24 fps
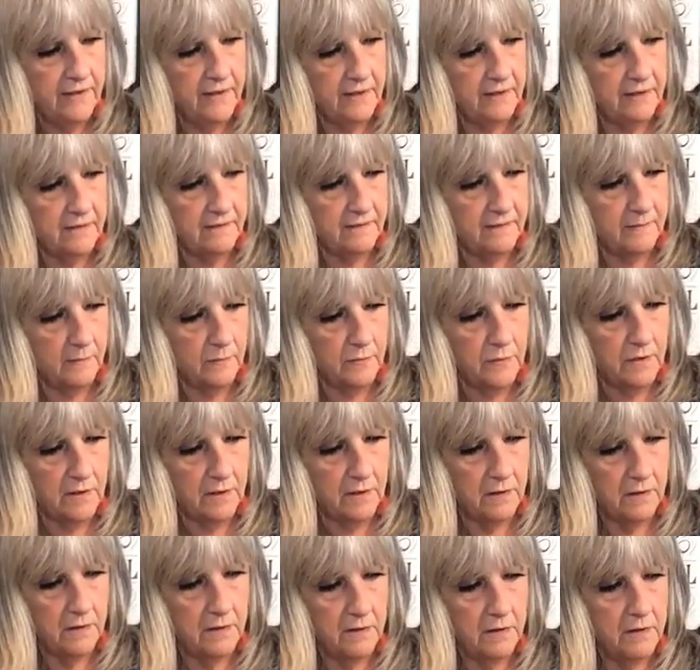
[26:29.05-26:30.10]
I'll have to get
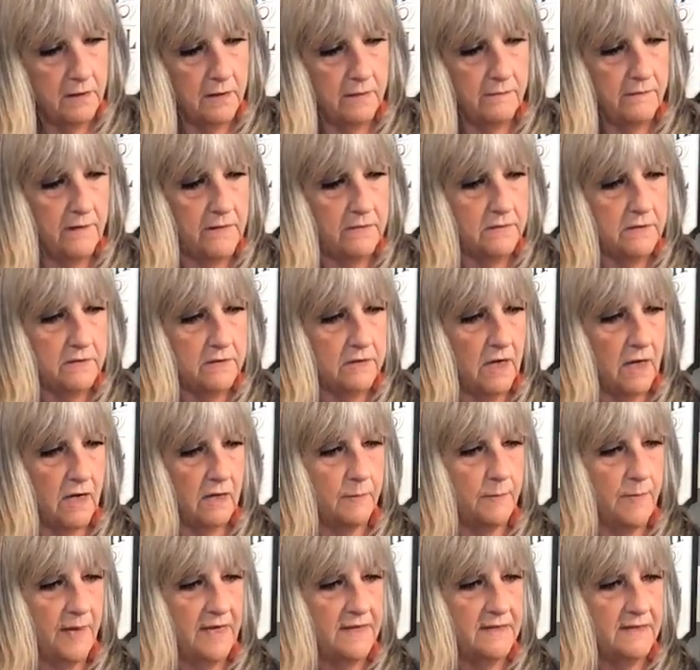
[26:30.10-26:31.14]
some more of
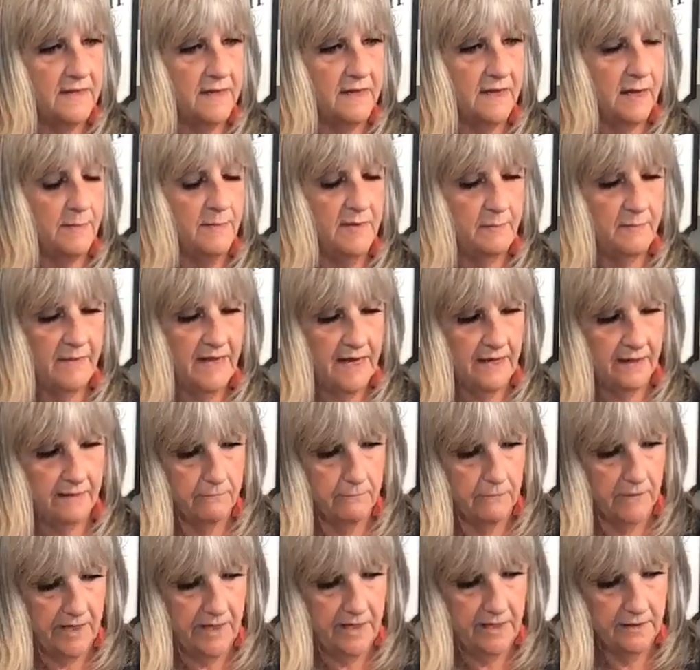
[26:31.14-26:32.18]
those chalk pens. They
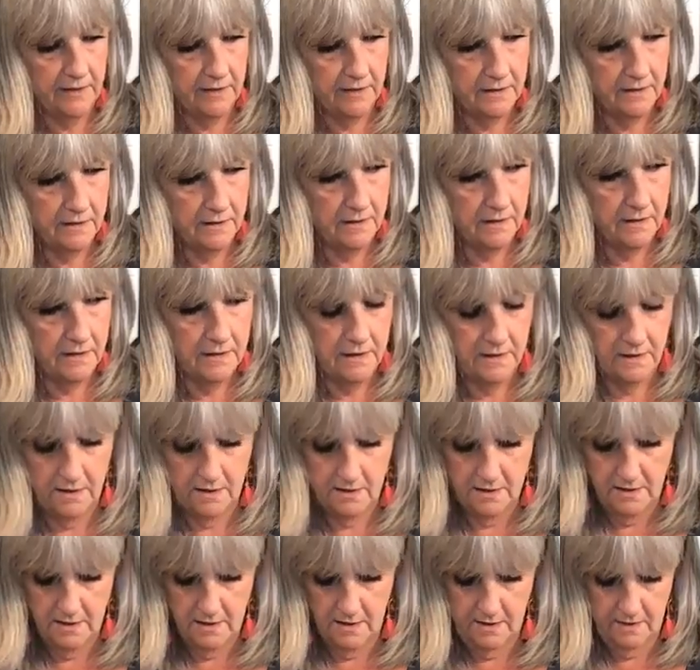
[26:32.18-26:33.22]
come in black and white.
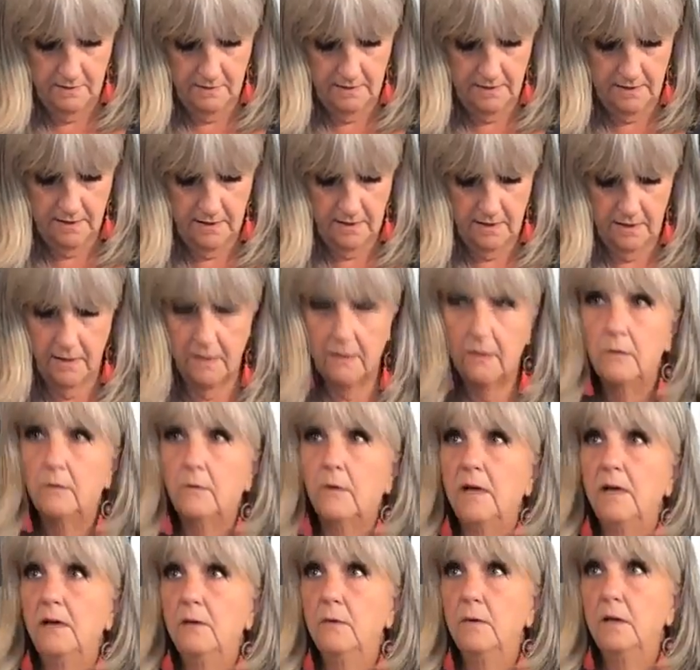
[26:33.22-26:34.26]
To
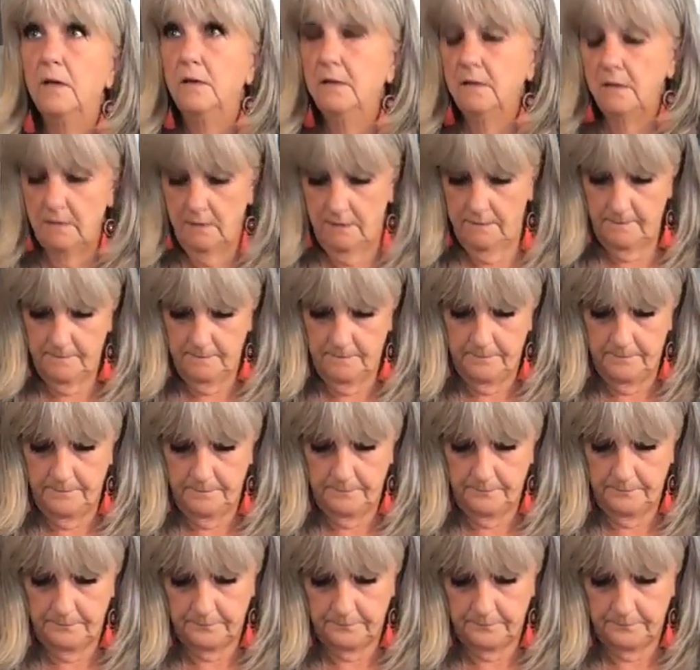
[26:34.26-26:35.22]
get another white one.